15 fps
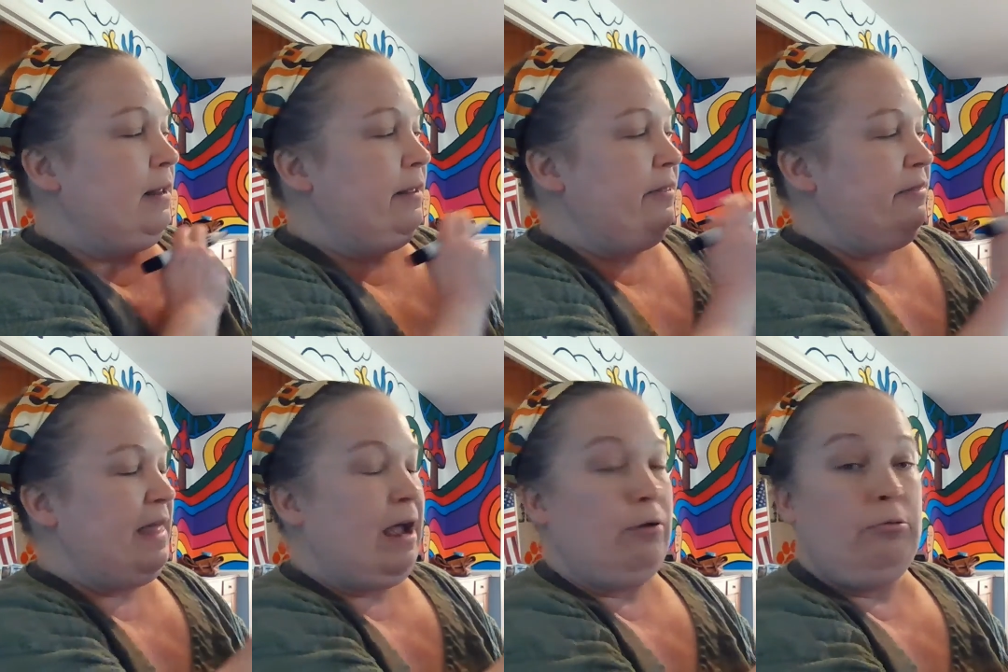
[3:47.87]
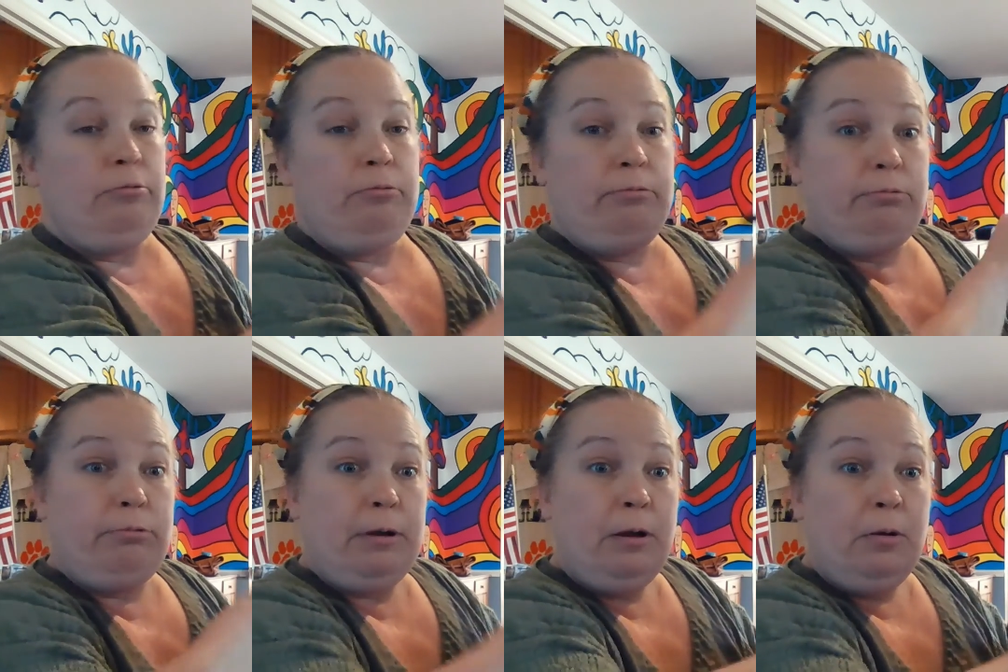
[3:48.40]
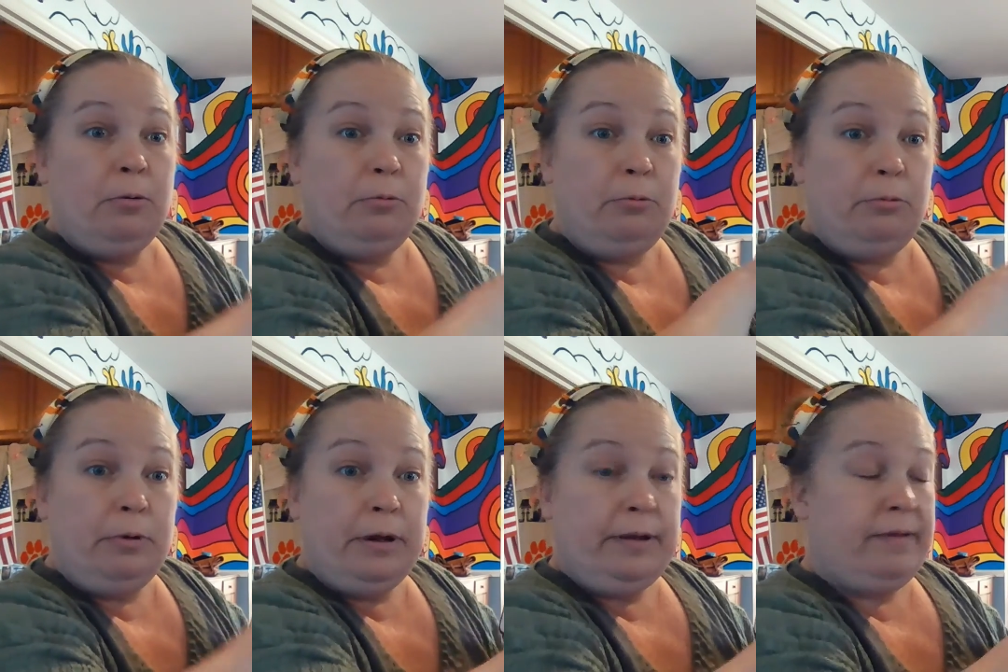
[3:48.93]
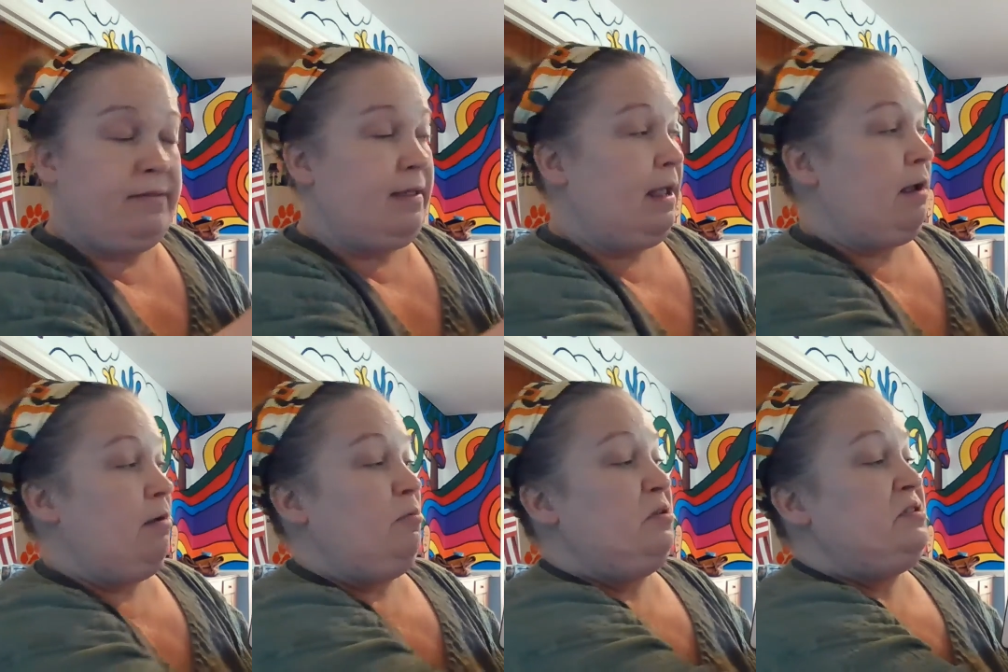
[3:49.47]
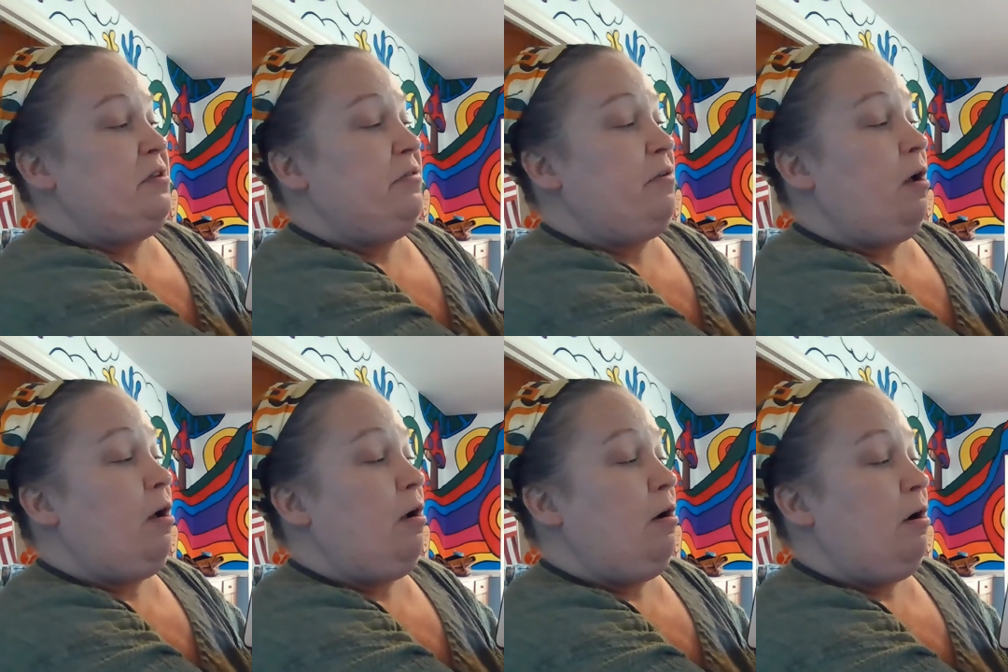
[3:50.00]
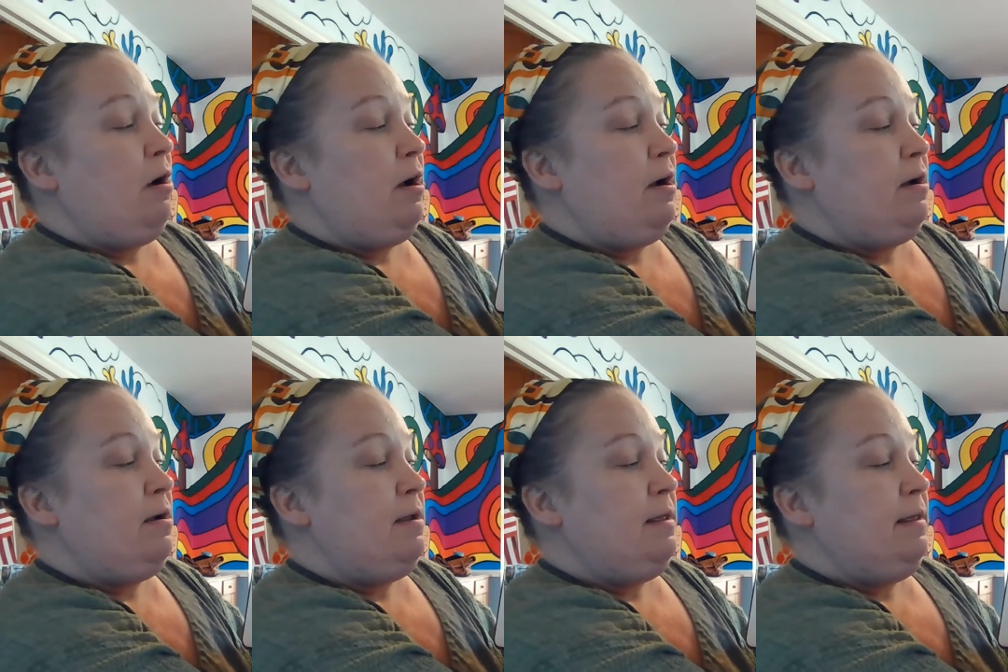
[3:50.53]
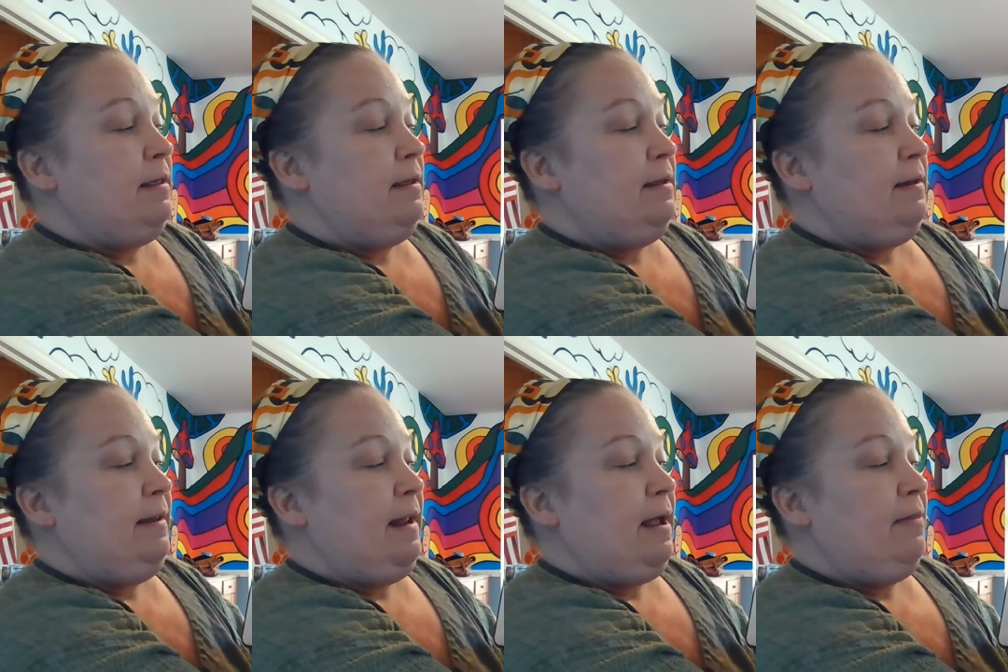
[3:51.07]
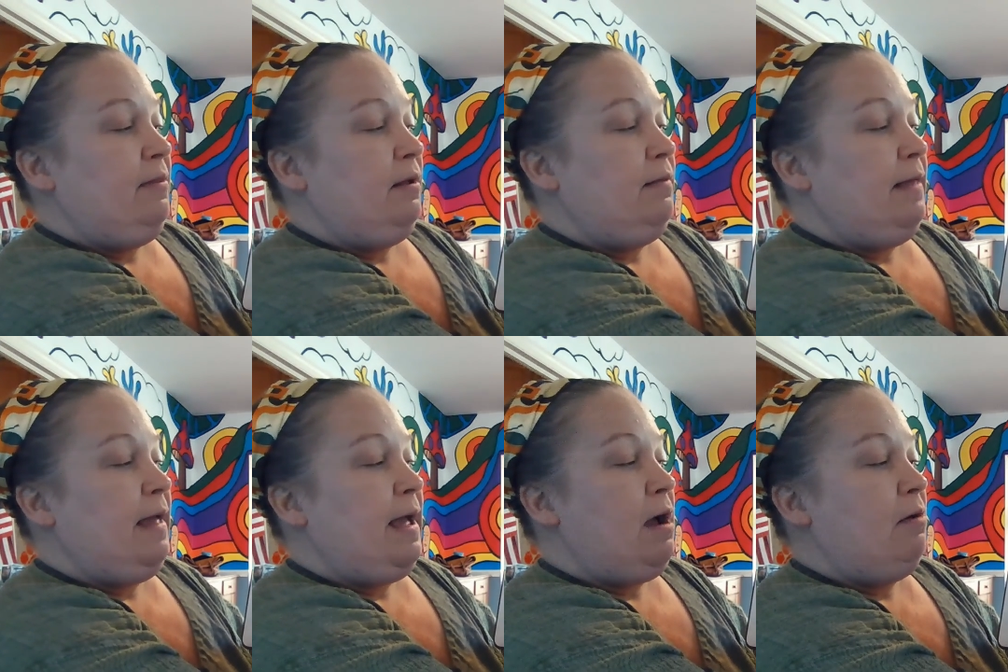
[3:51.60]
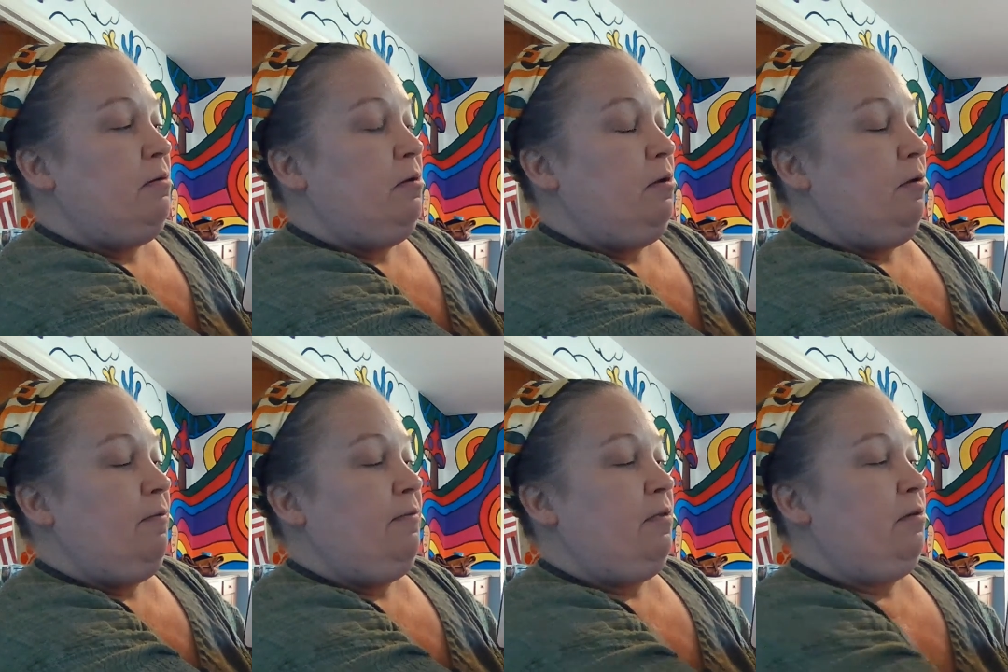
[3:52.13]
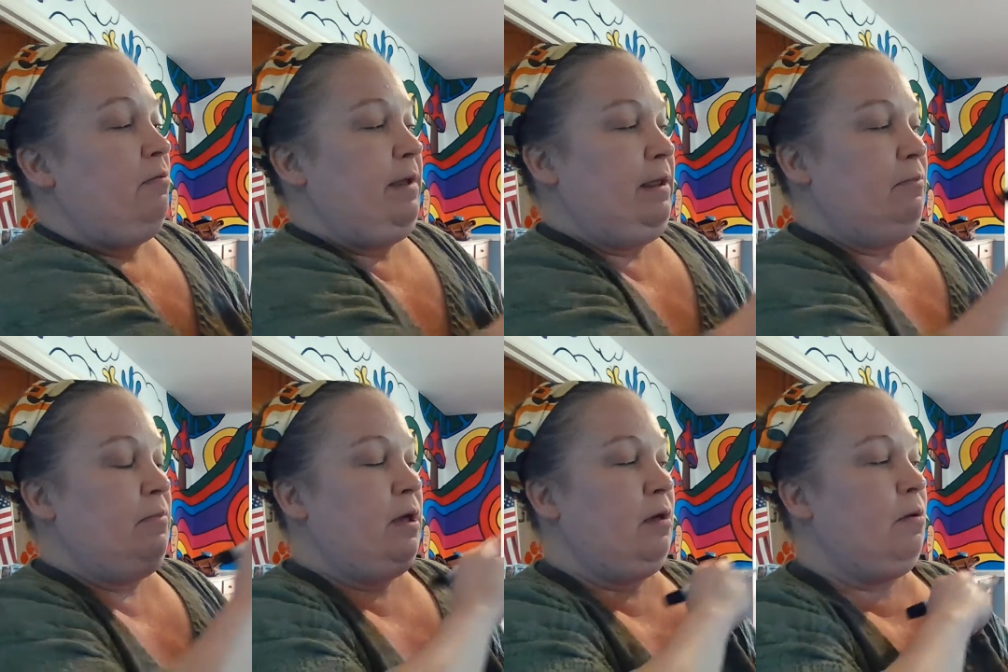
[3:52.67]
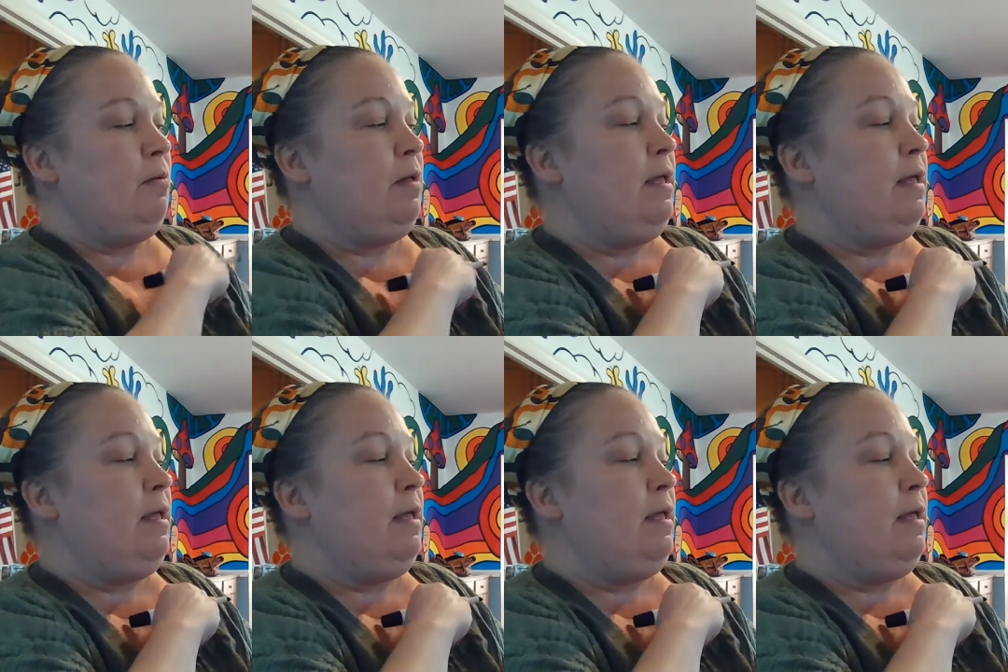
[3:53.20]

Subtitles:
r sound, which is R, down the cloud and over the rainbow.